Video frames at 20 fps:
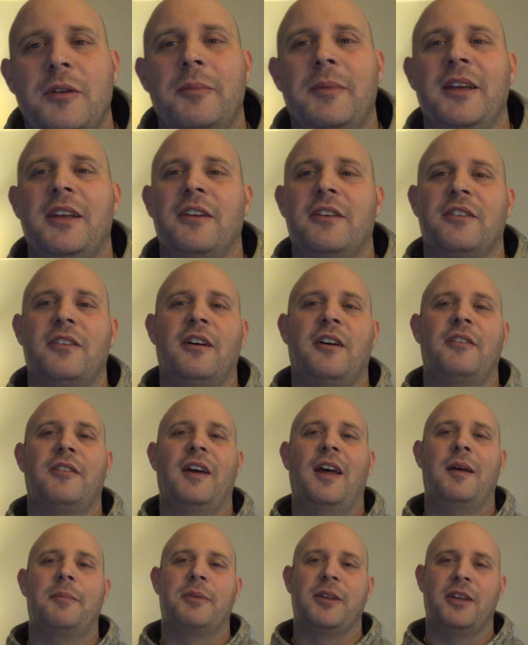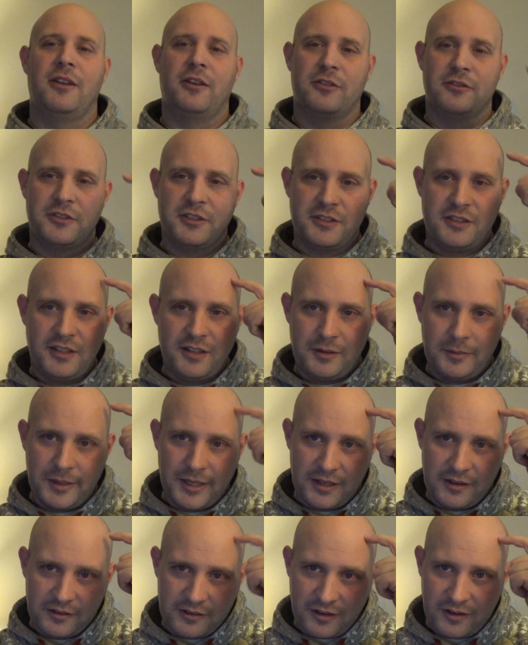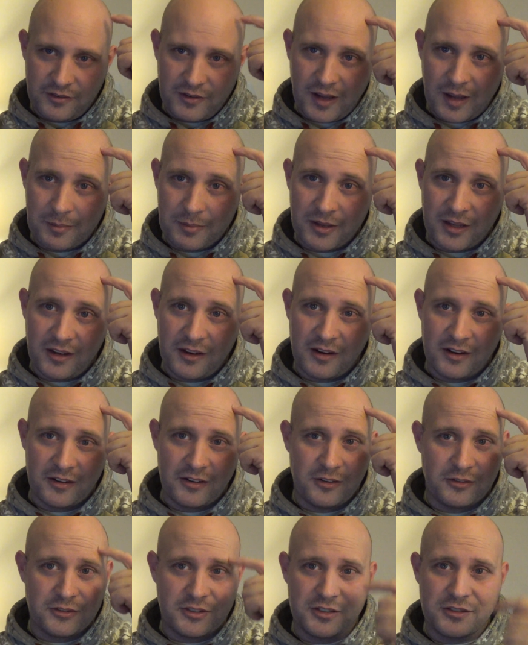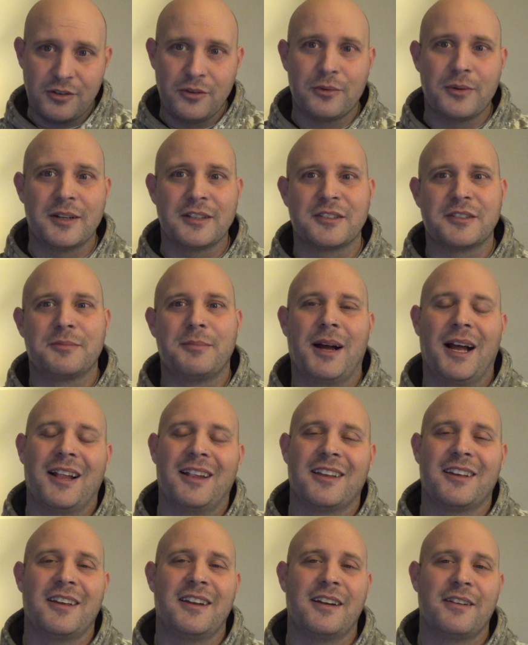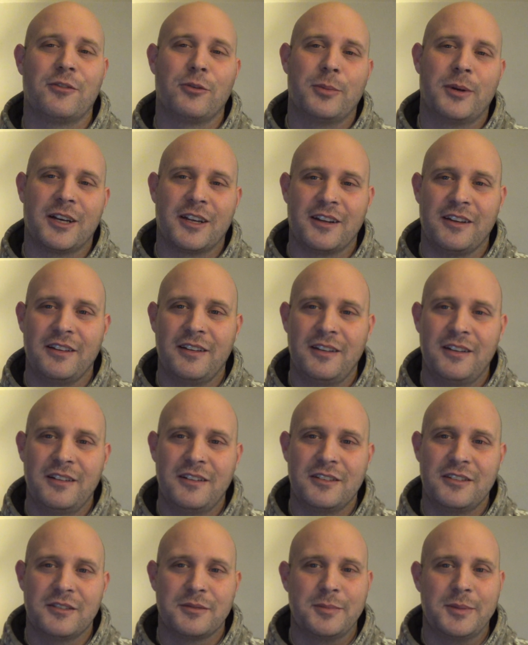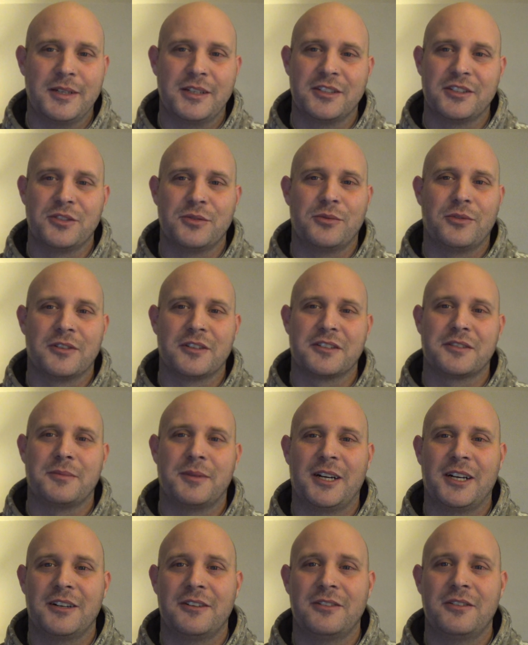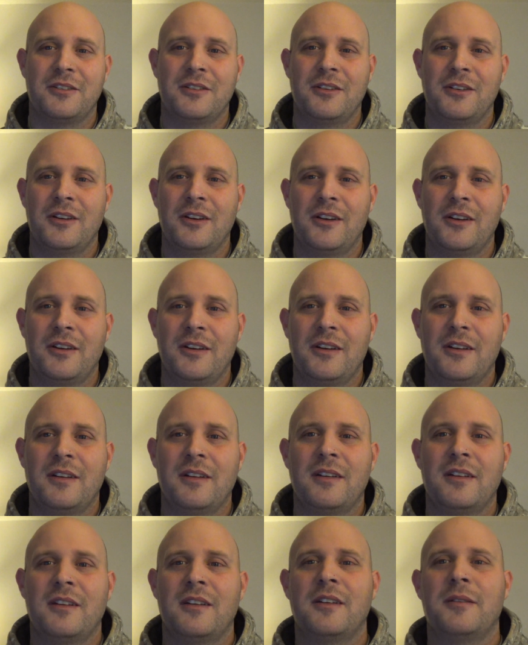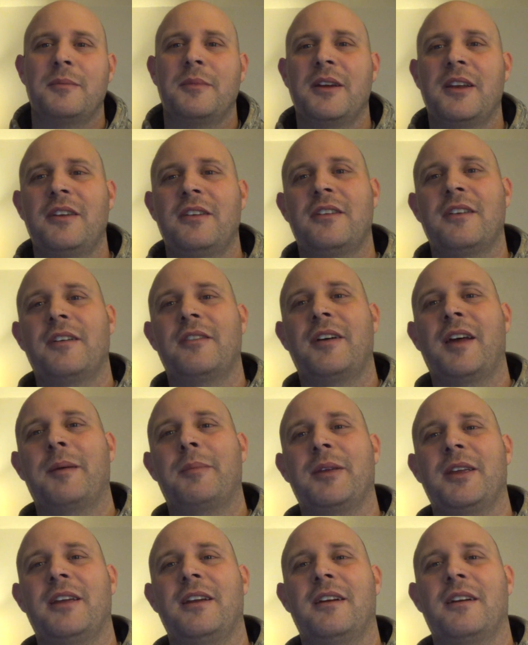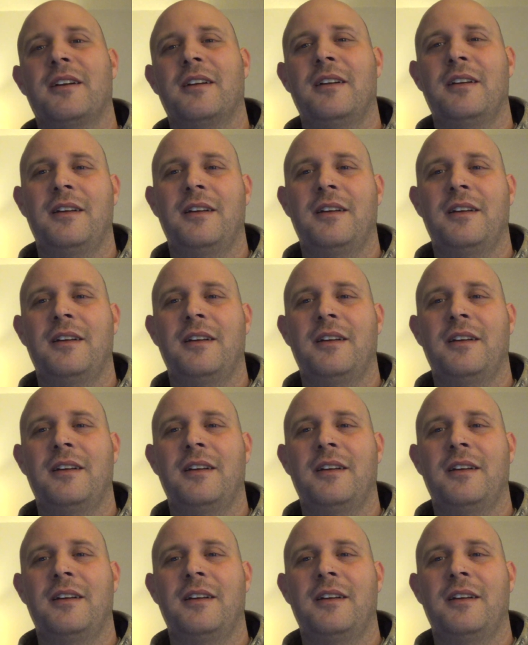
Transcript: make yourself happy, you don't just need to make yourself happy here. Don't just go around smiling at everybody just because you want to smile. Make yourself happy here.